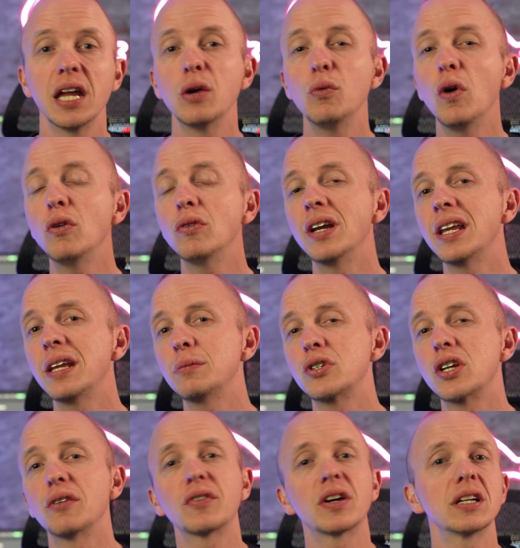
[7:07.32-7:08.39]
He won't let
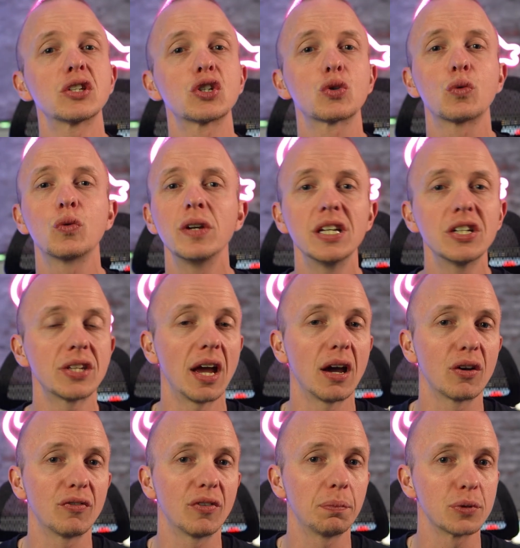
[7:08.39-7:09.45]
himself get squeezed
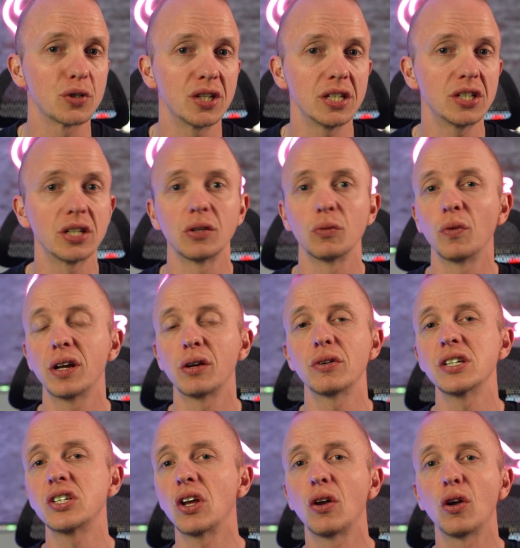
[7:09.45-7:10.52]
out of a position, whether
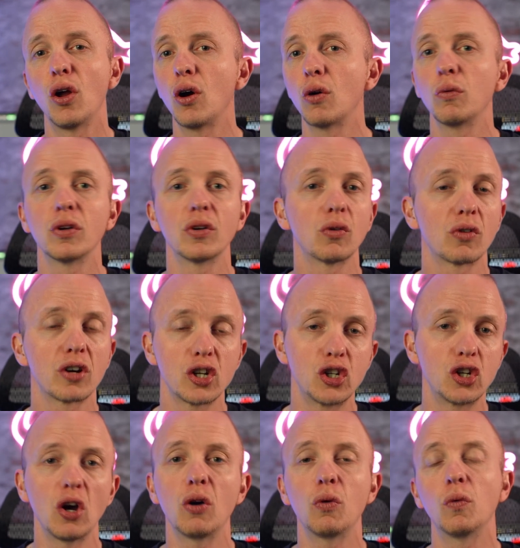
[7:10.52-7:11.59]
it's a long one or a
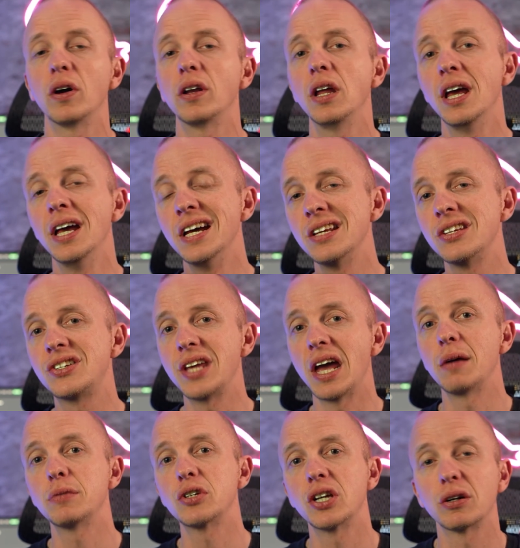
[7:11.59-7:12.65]
short one,
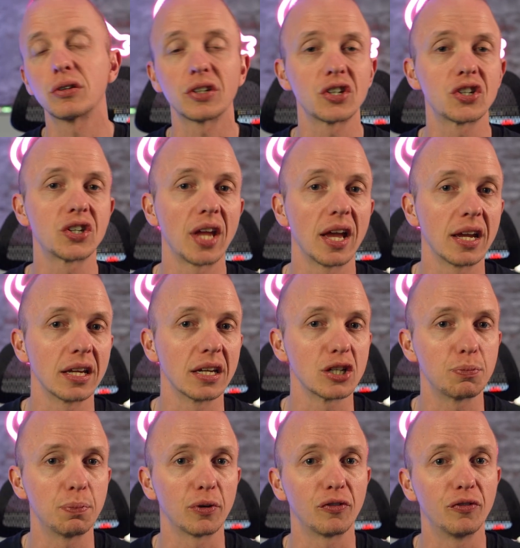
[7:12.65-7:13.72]
Sam is here to stay in his
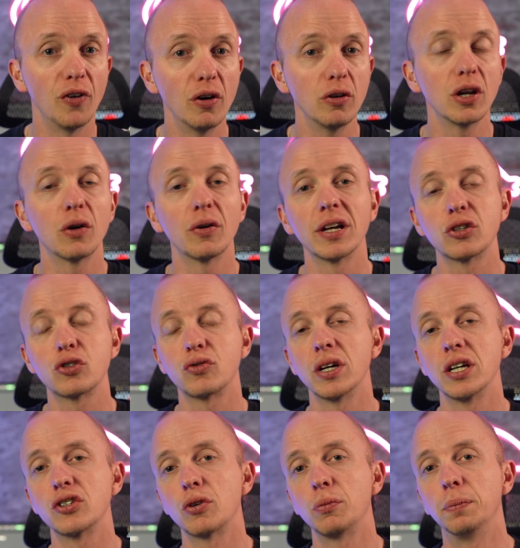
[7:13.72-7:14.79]
portfolio and
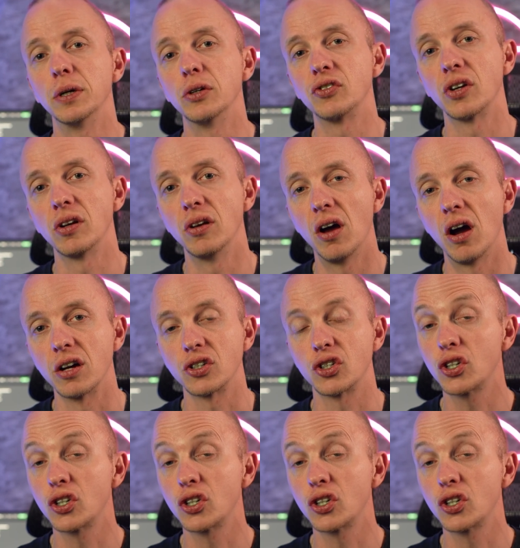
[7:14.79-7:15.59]
trades are built to last.